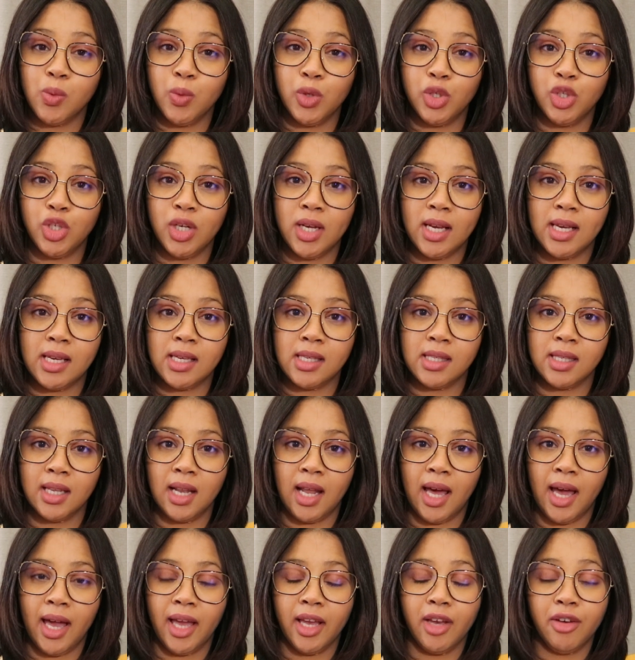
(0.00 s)
which is
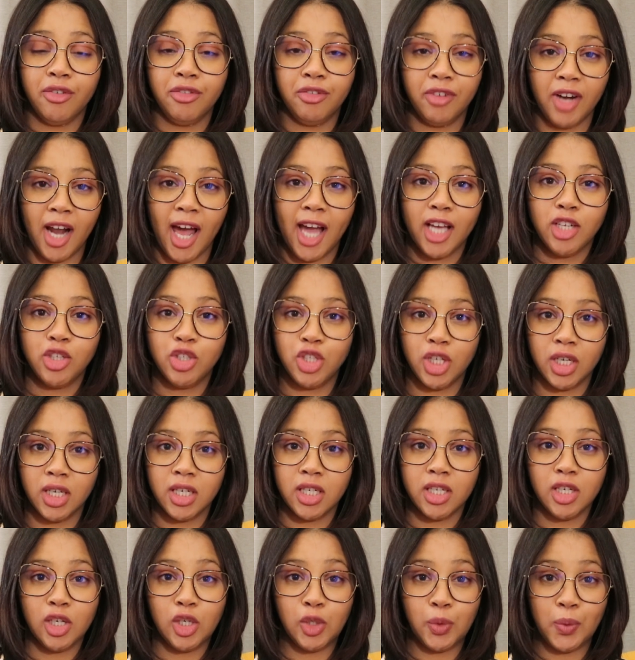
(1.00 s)
like fried chicken,